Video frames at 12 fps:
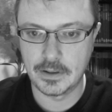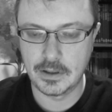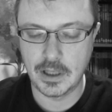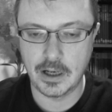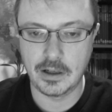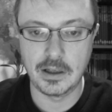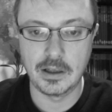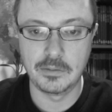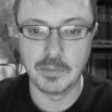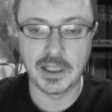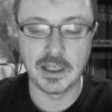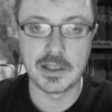Yeah, and
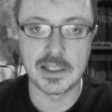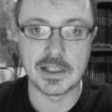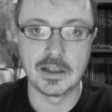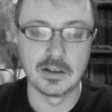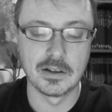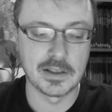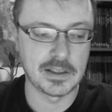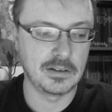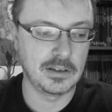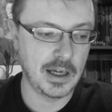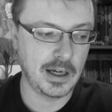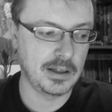making skills,
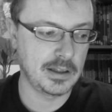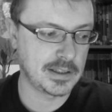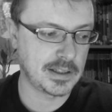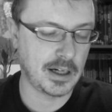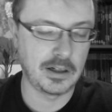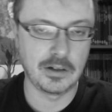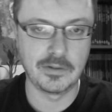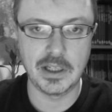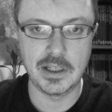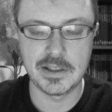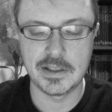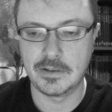yeah, it's kind of
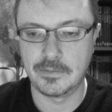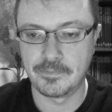easy.